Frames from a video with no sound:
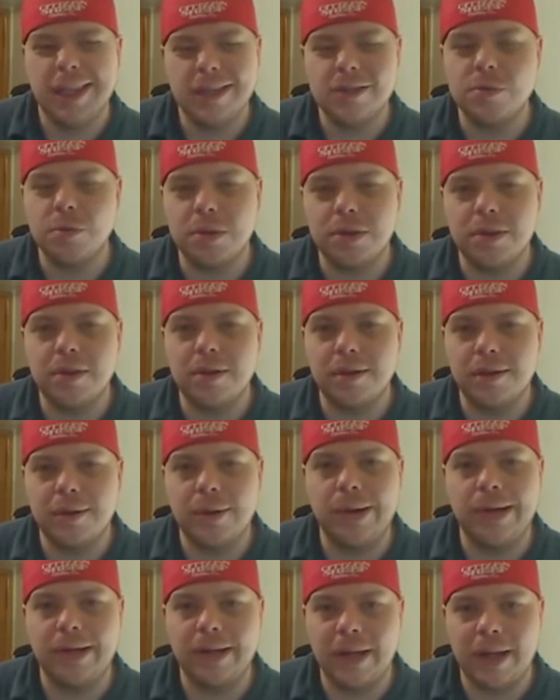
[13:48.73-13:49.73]
guess what they're
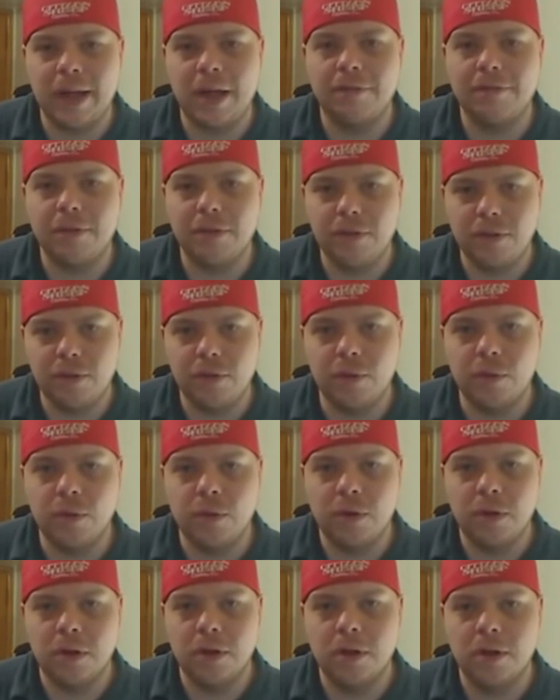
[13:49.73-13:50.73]
going to have to
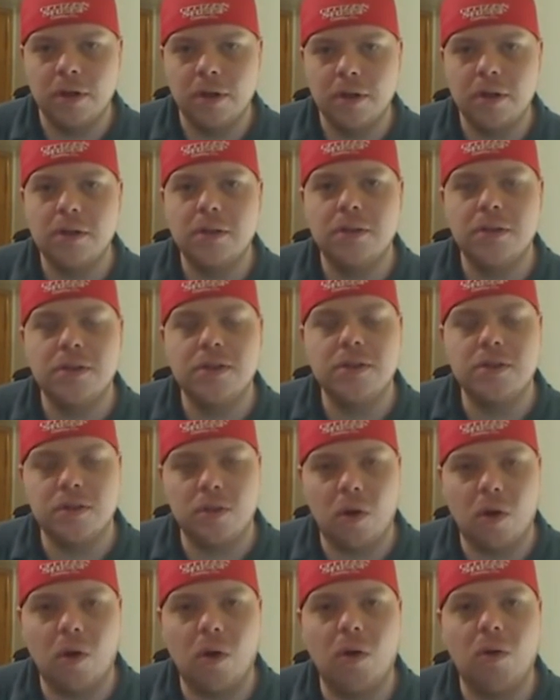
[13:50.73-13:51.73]
do to
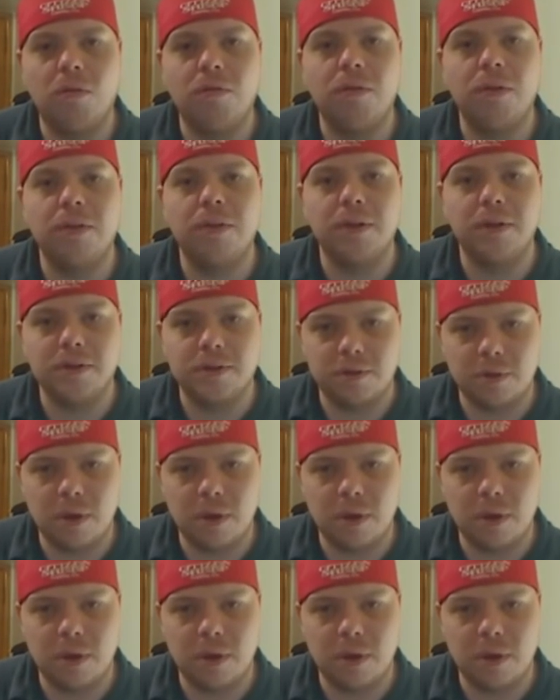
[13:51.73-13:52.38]
solve the